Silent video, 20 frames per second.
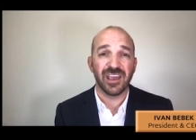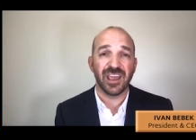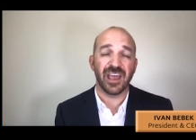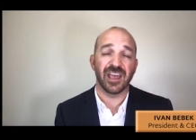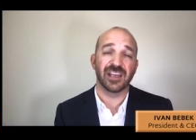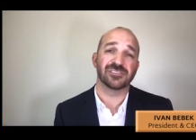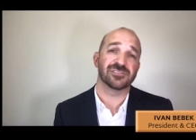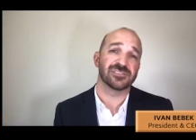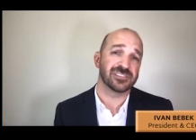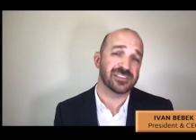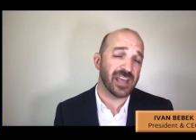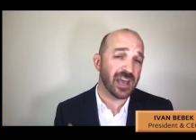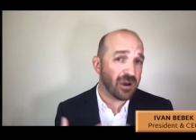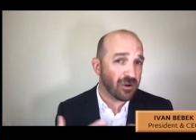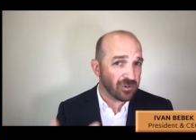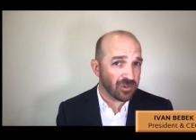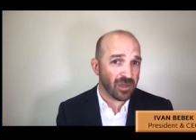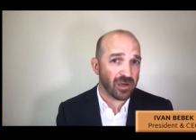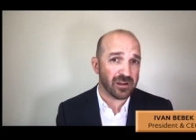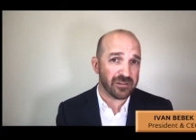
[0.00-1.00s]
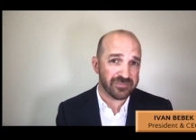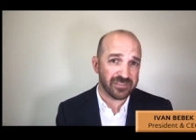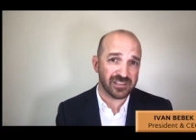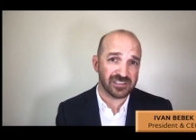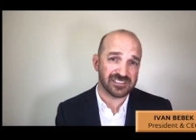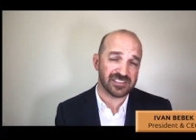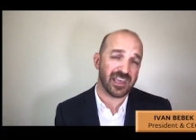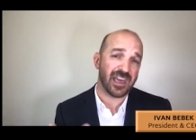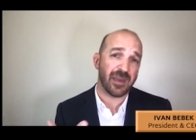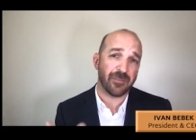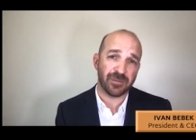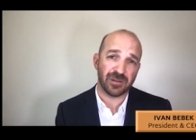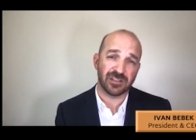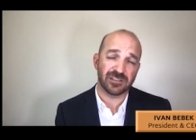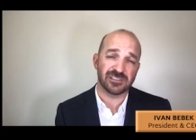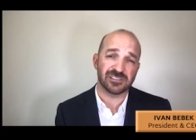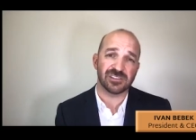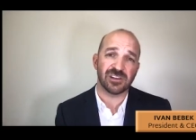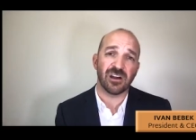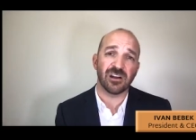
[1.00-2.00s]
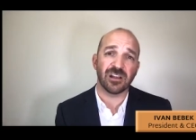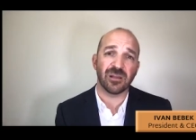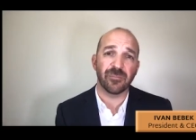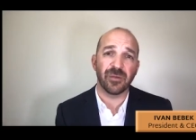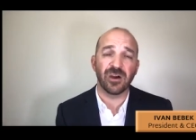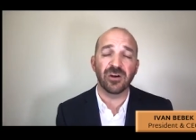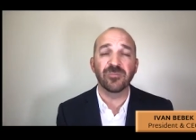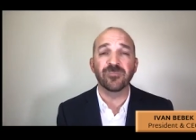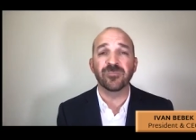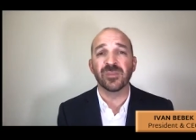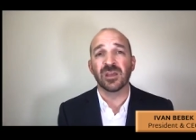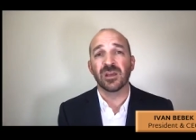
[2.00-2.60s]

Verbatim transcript: as there's now a lot of things happening to talk about.